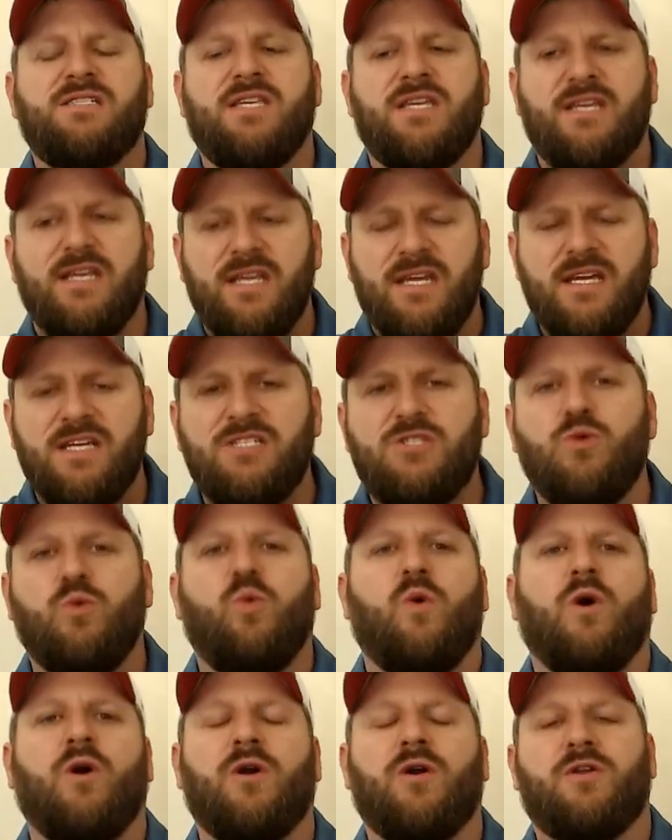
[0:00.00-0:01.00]
that needs
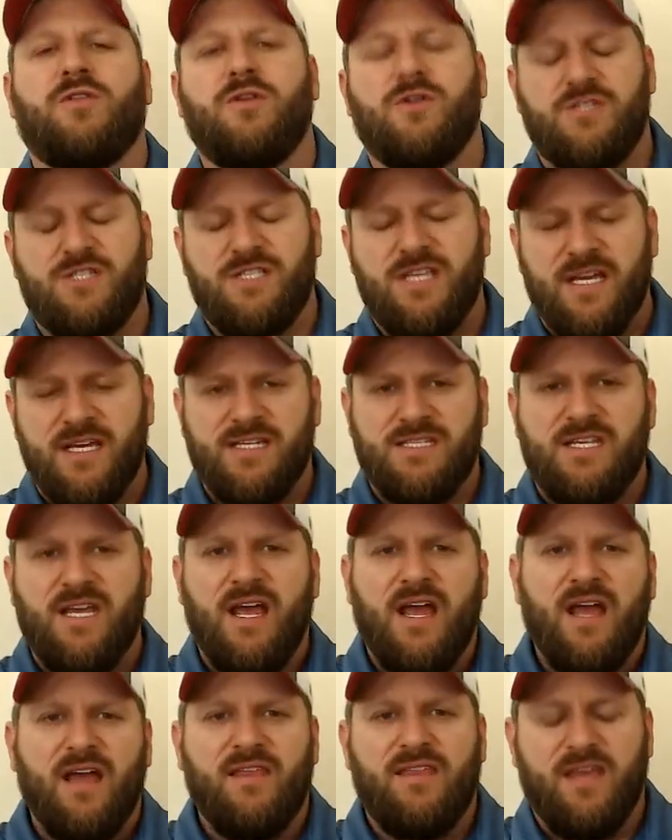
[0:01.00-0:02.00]
work, those things
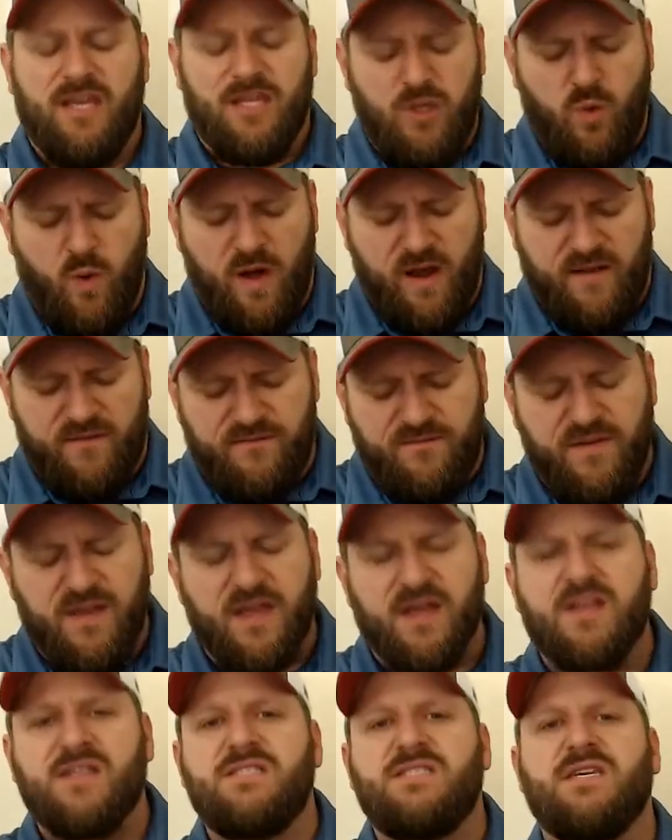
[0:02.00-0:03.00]
that you want to
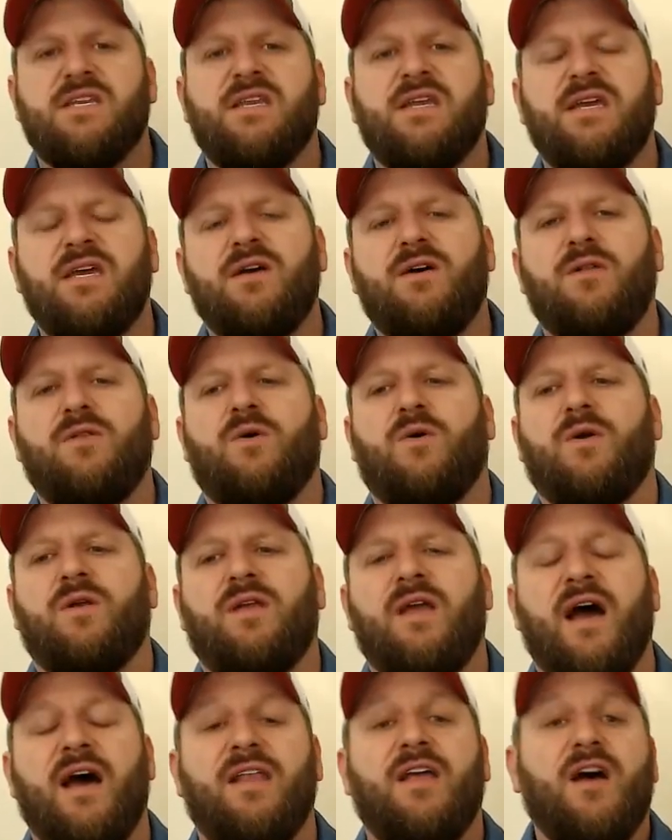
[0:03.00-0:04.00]
fix and heal, Lord
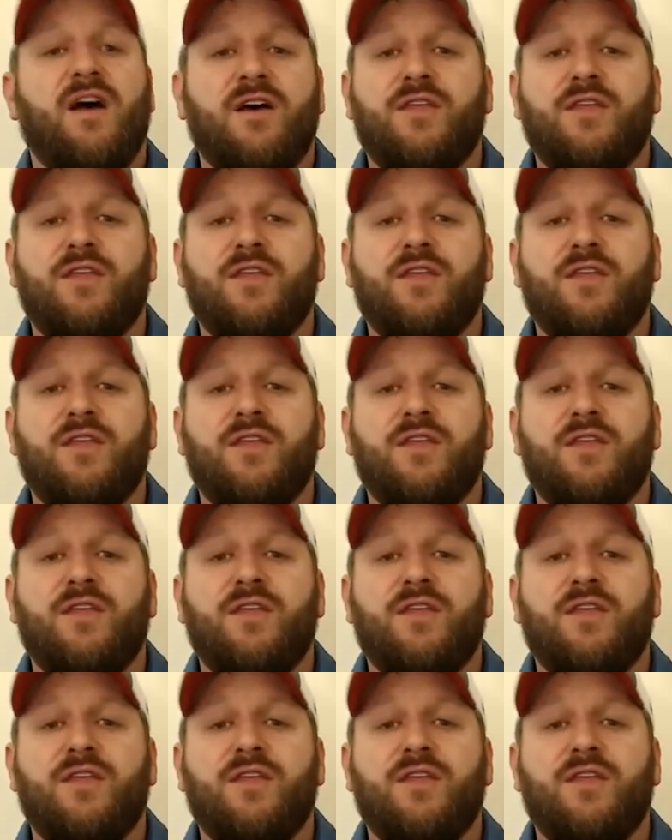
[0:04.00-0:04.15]
God,